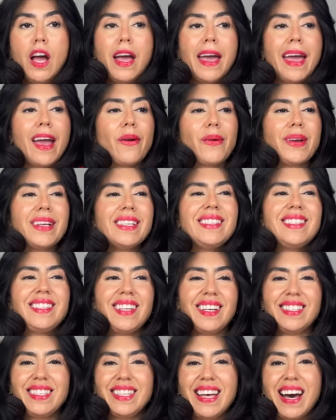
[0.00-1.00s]
Aries
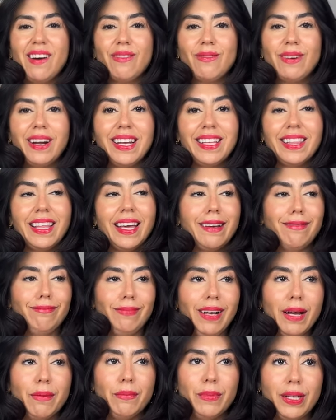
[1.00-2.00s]
does that, right? Like
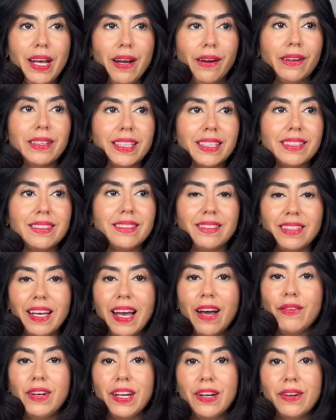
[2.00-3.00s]
I'm an Aries. I
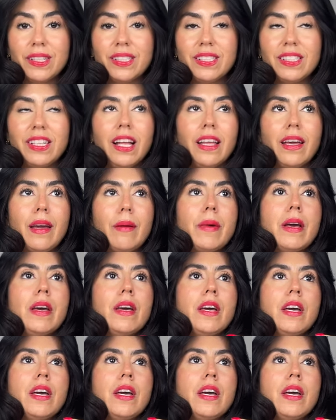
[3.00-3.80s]
have an Aries stellium.